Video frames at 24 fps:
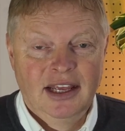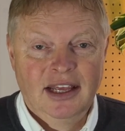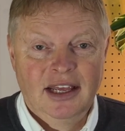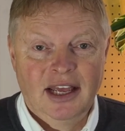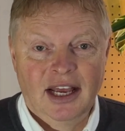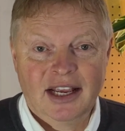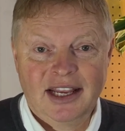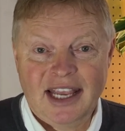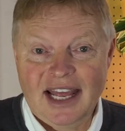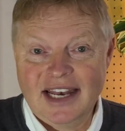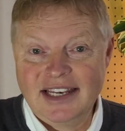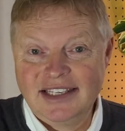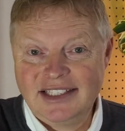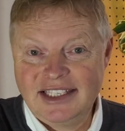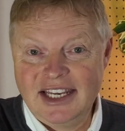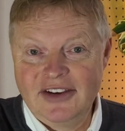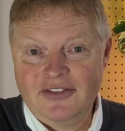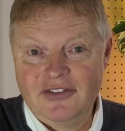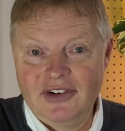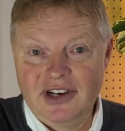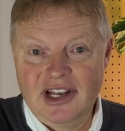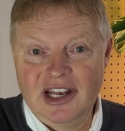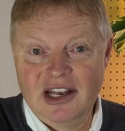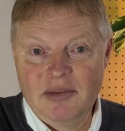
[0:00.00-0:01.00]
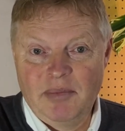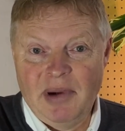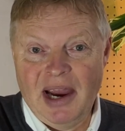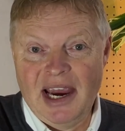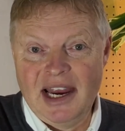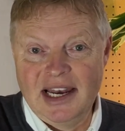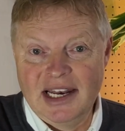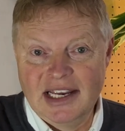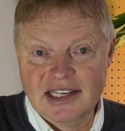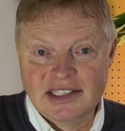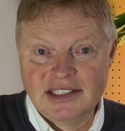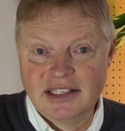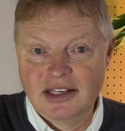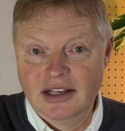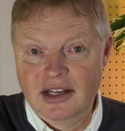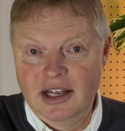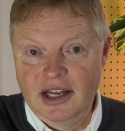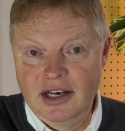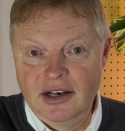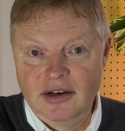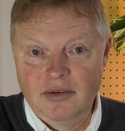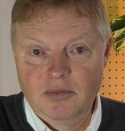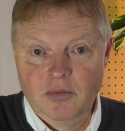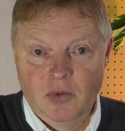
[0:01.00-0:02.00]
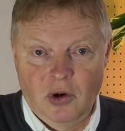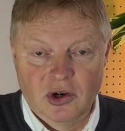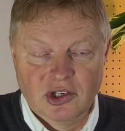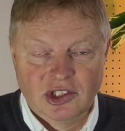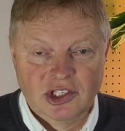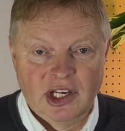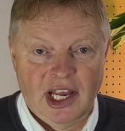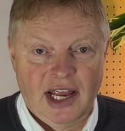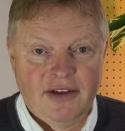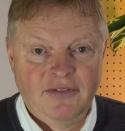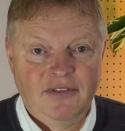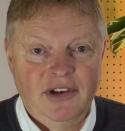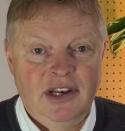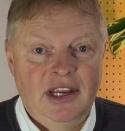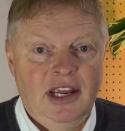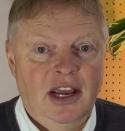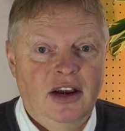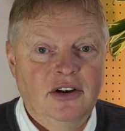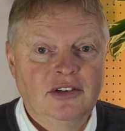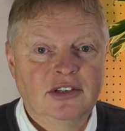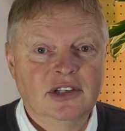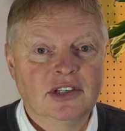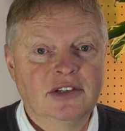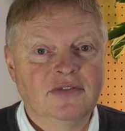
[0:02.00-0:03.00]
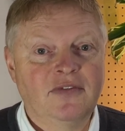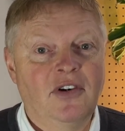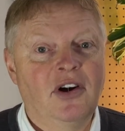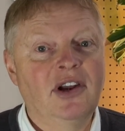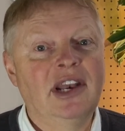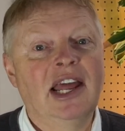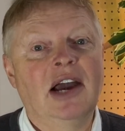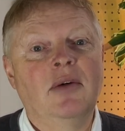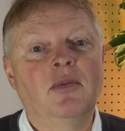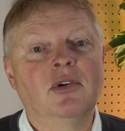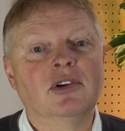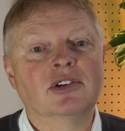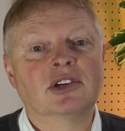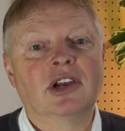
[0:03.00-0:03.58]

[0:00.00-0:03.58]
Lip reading: Again, it's different in the Baileys, and watch that video to find out what's